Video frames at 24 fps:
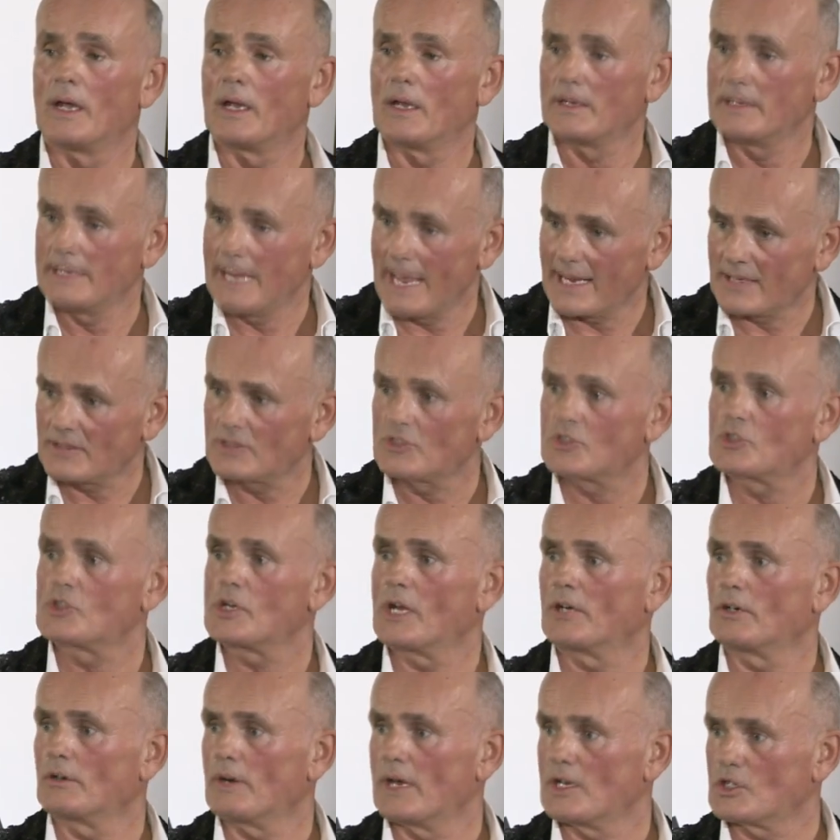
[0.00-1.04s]
next
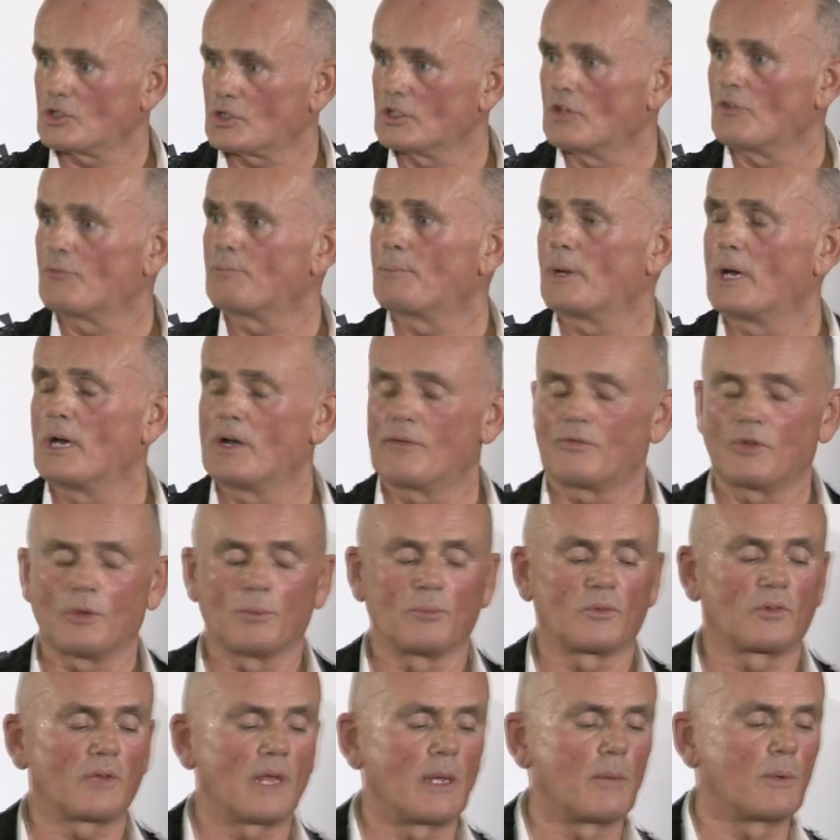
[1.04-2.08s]
generation of
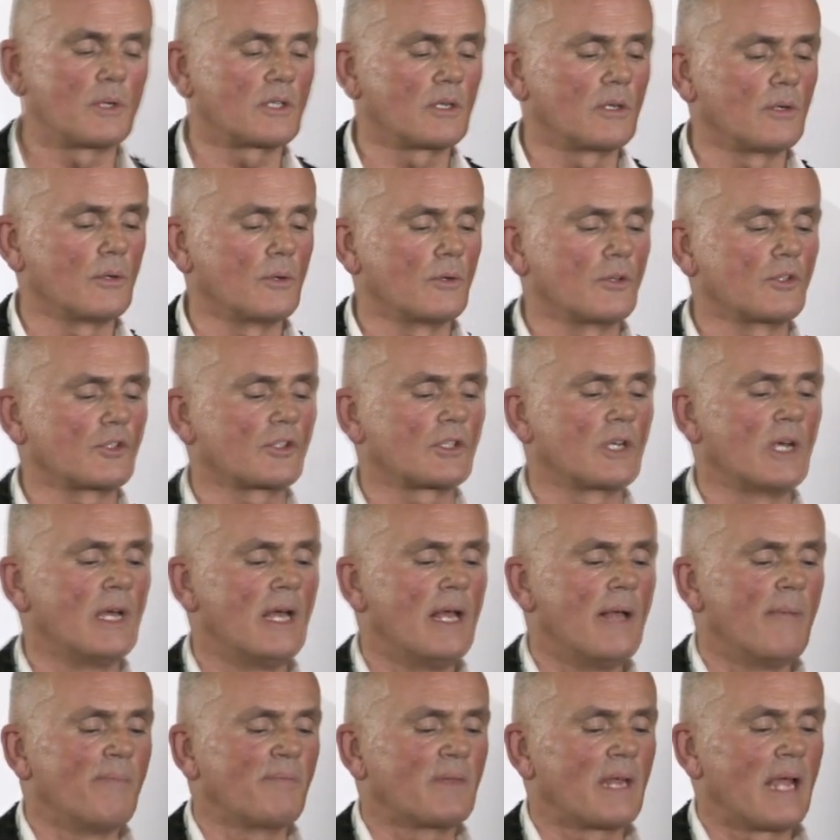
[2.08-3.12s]
perfumes they were to launch.
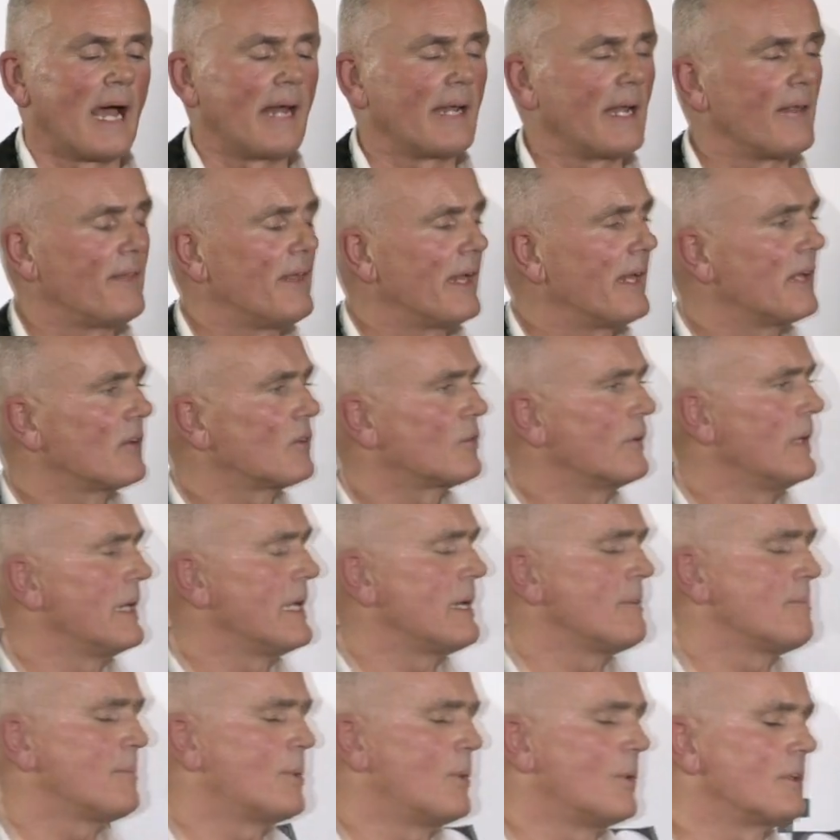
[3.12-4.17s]
And I think it's really
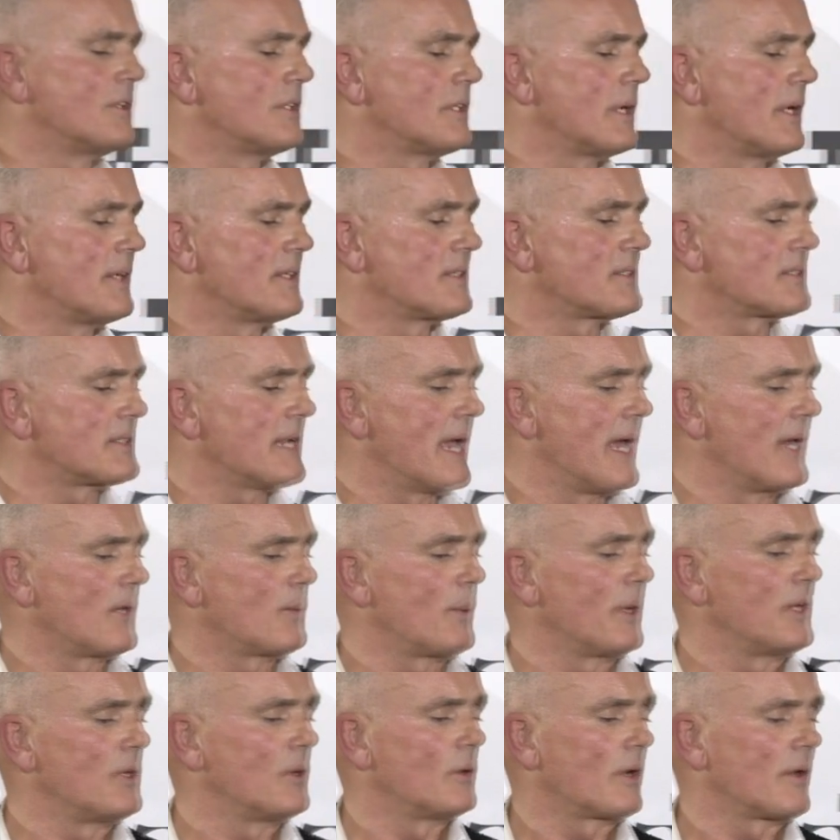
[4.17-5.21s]
important to understand
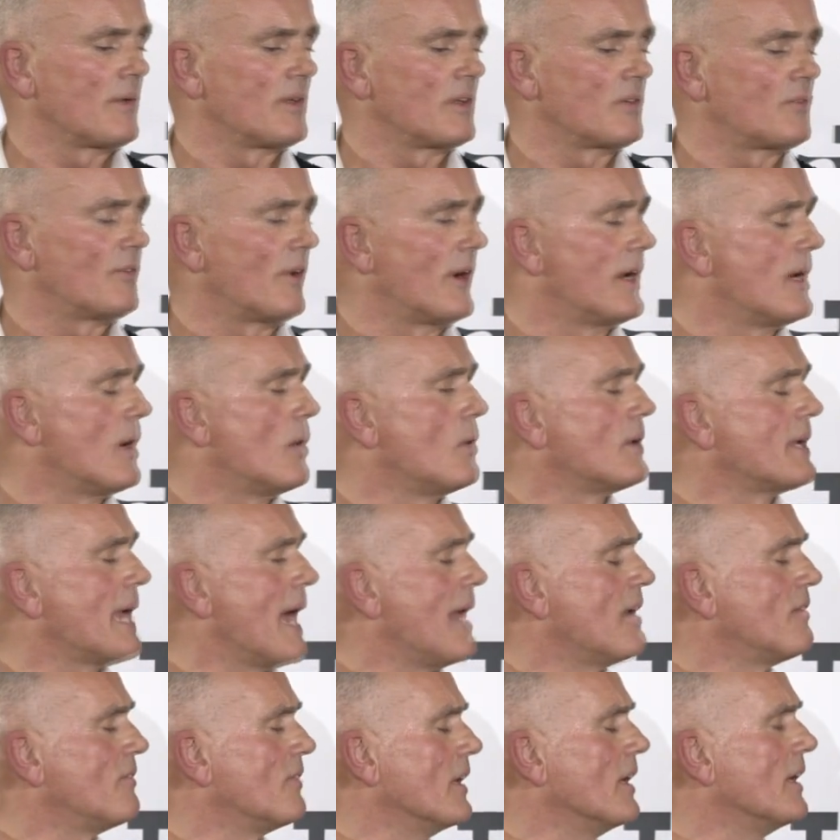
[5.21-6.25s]
when you look at this very old
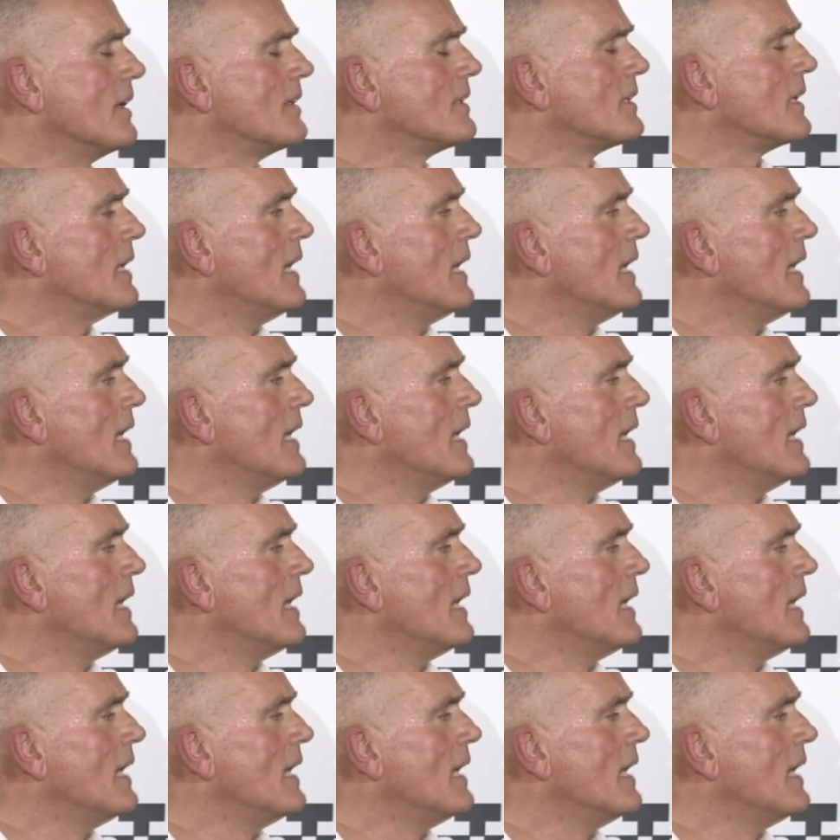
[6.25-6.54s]
advert